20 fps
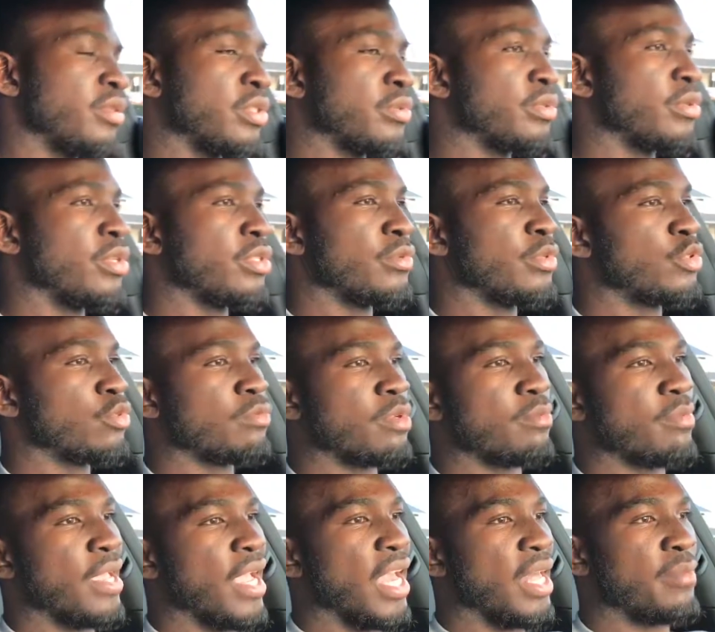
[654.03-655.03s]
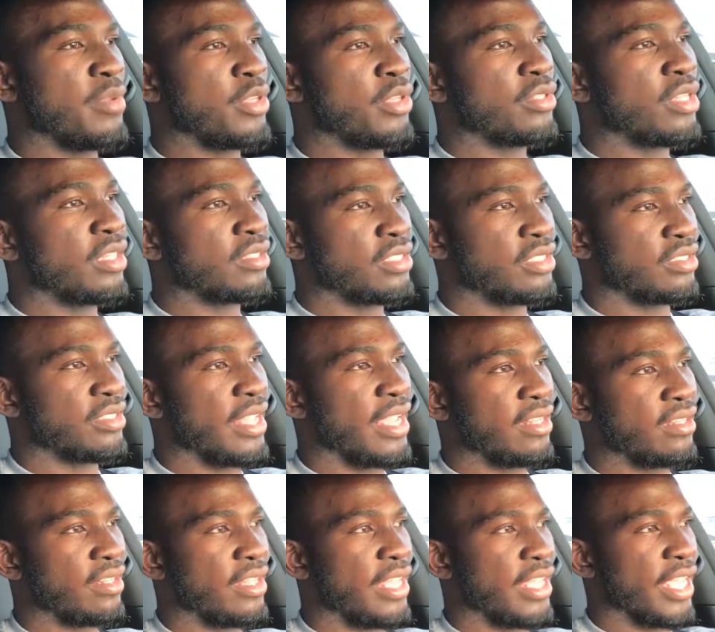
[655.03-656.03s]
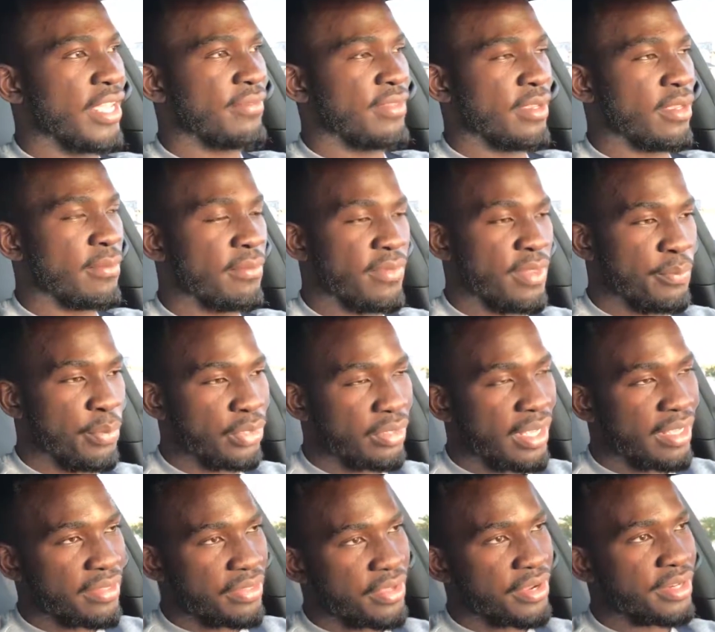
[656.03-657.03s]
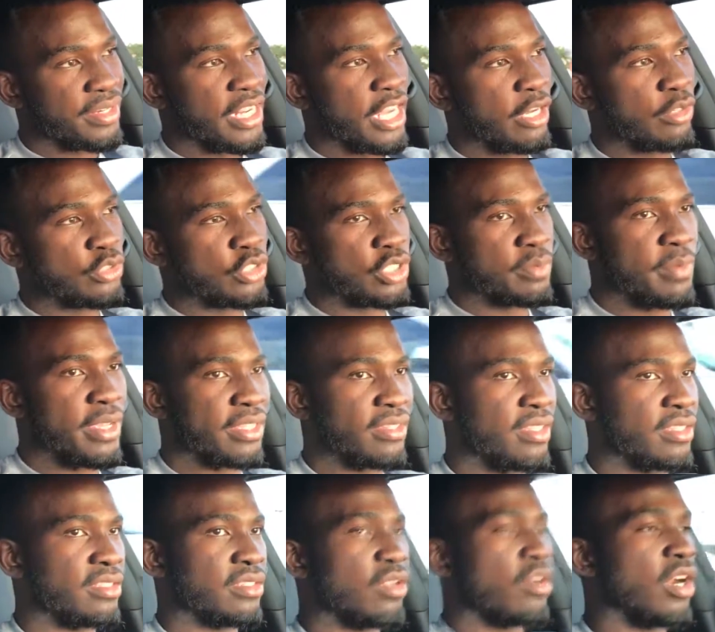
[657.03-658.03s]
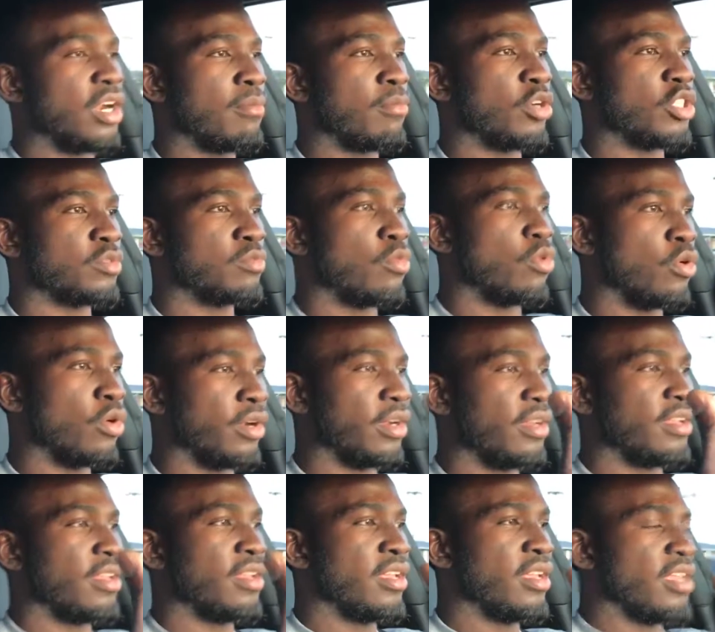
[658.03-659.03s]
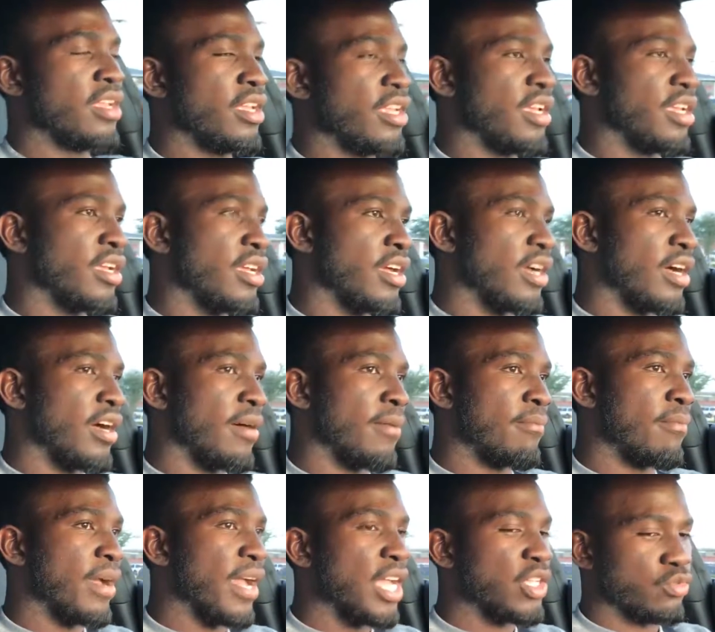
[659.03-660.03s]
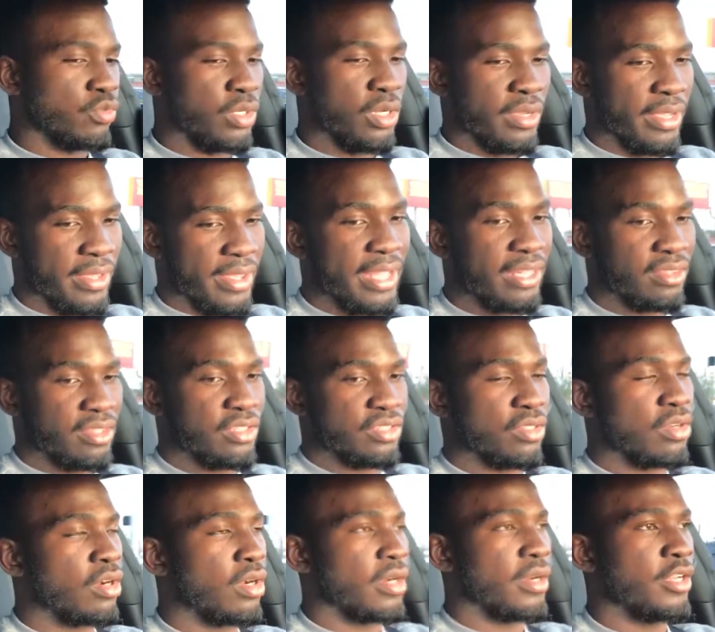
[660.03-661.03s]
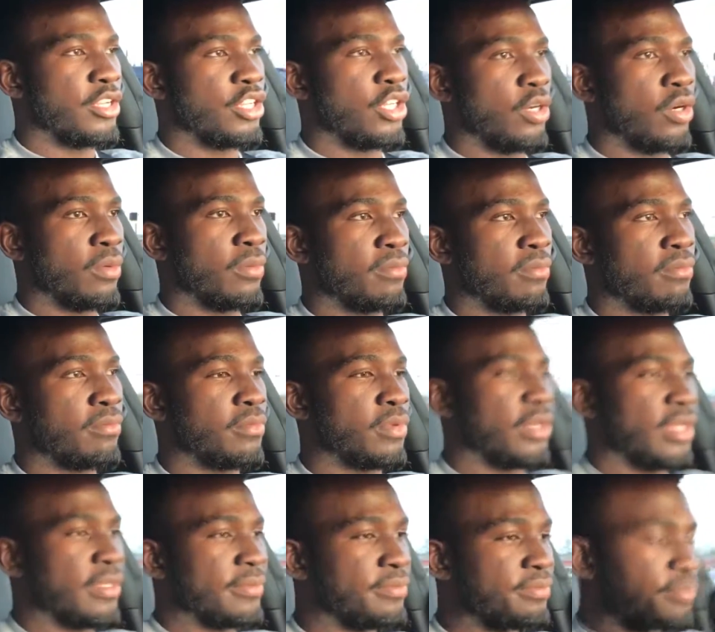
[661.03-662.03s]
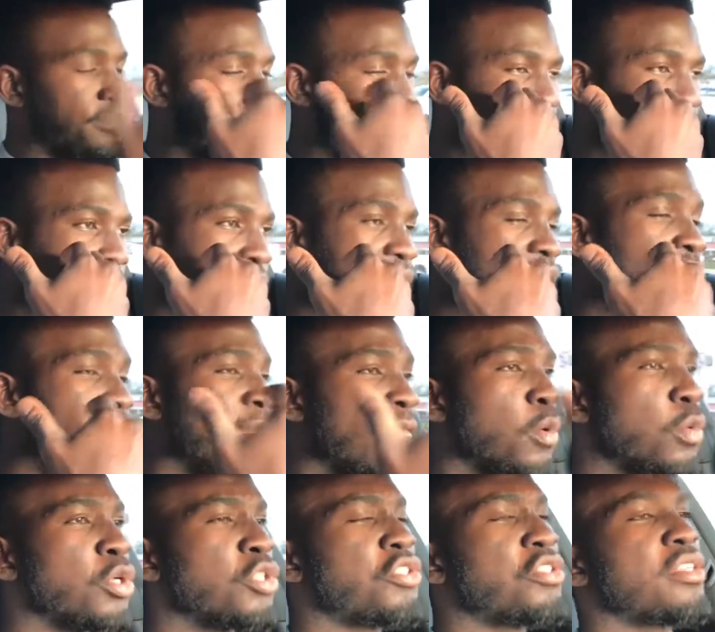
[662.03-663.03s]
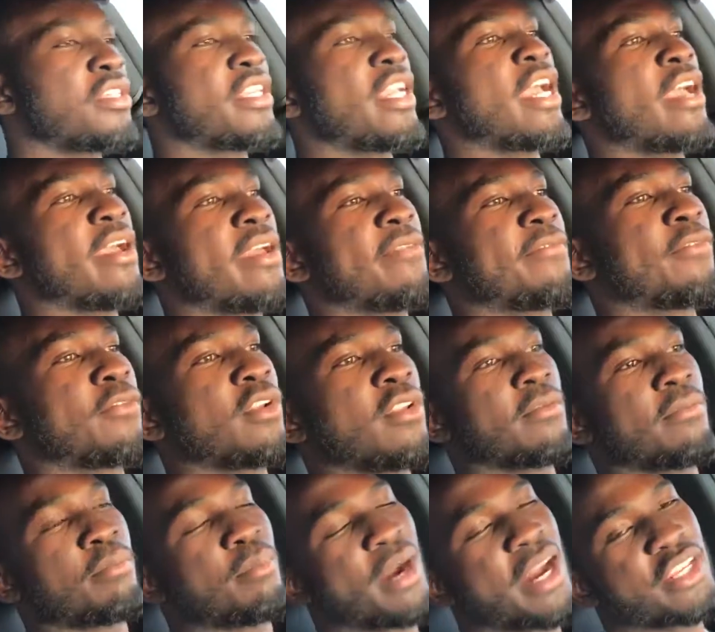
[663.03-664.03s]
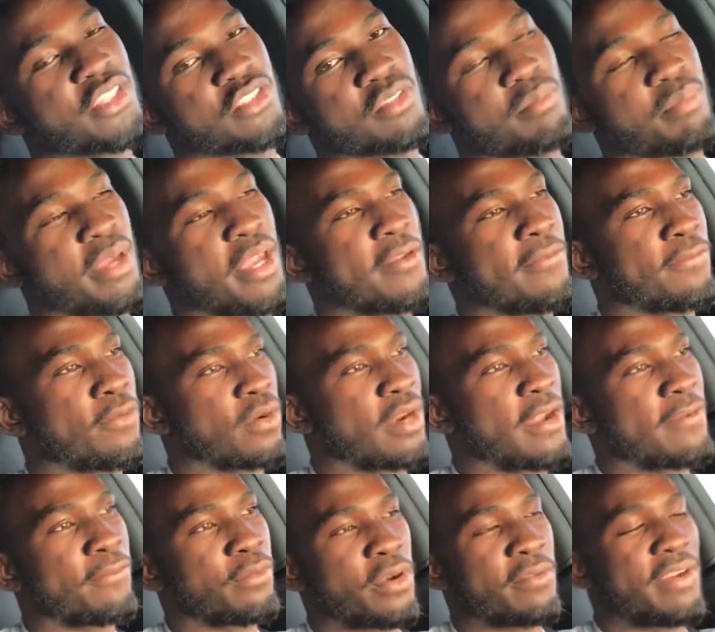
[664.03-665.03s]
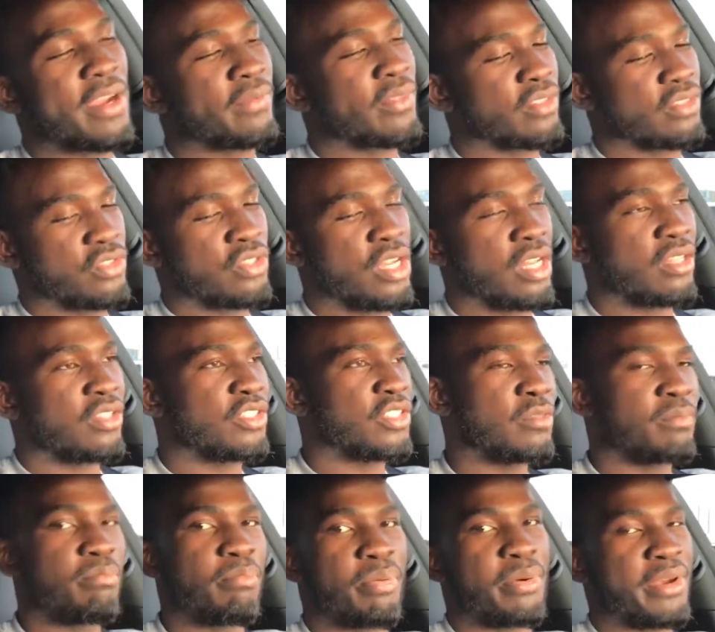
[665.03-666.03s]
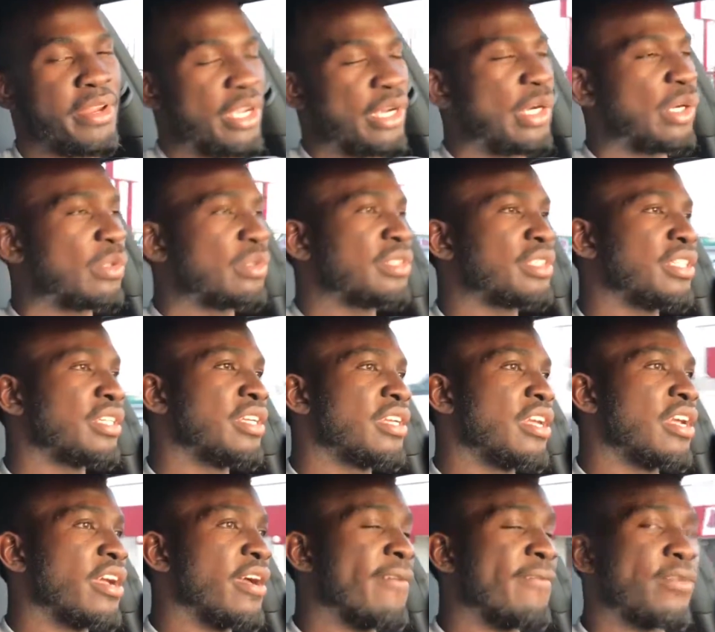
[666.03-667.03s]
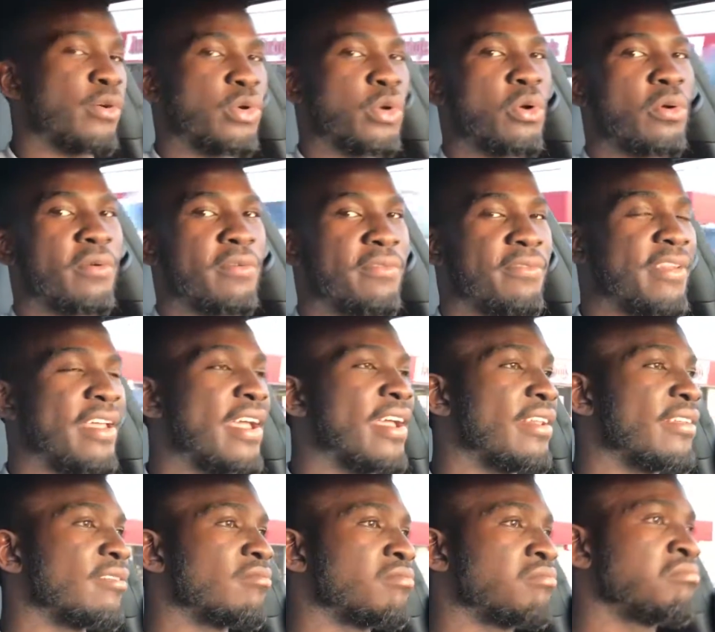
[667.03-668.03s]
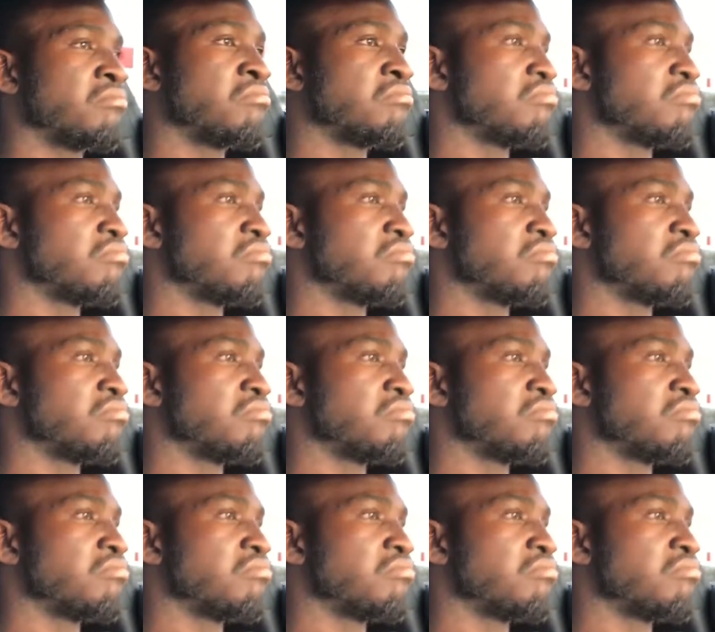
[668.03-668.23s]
which would be bad. I mean, you can understand, like, if they put that there, that would just make this car much more. Buyers want to get this car, you know, but what you get, for the price you're paying for around $45,000 pre-owned for a Corvette,